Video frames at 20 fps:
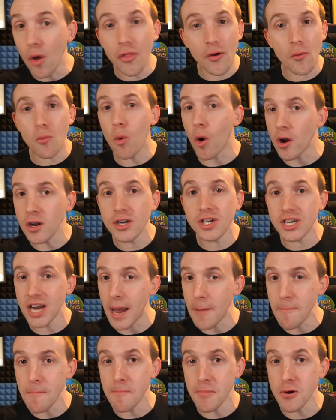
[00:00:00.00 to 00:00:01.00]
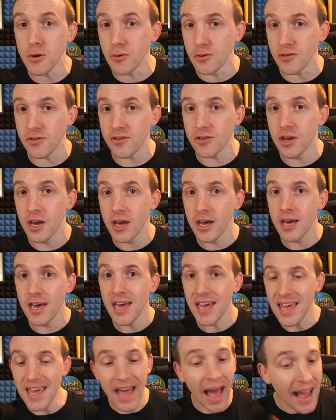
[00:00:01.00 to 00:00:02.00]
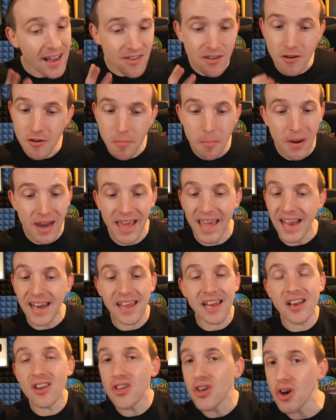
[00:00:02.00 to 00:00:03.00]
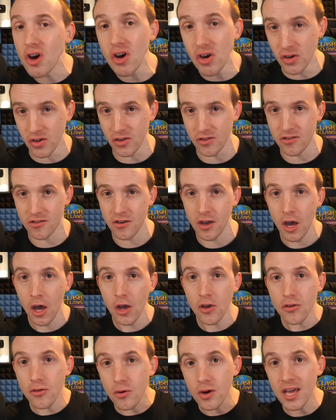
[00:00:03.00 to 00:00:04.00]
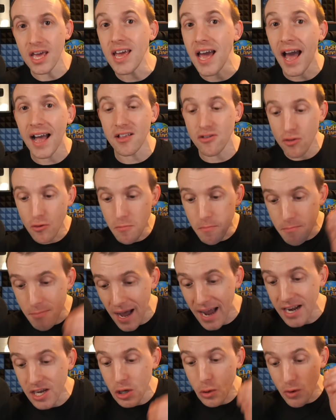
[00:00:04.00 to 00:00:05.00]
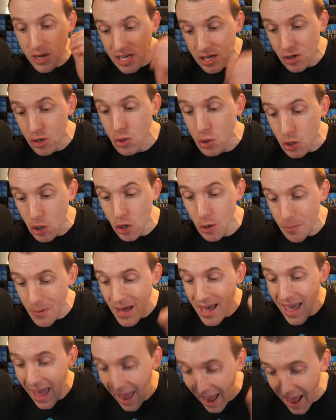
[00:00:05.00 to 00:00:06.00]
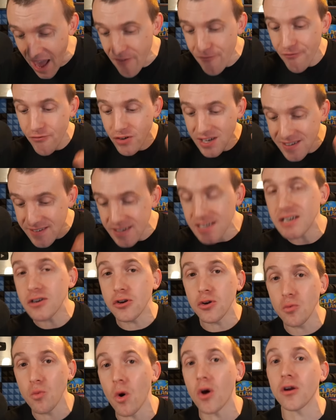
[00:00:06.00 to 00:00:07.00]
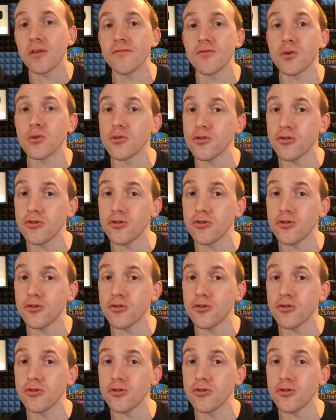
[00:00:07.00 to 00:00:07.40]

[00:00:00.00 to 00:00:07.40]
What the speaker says: the one gem boost. He hasn't played in years, so he had to manually cook up every single one of those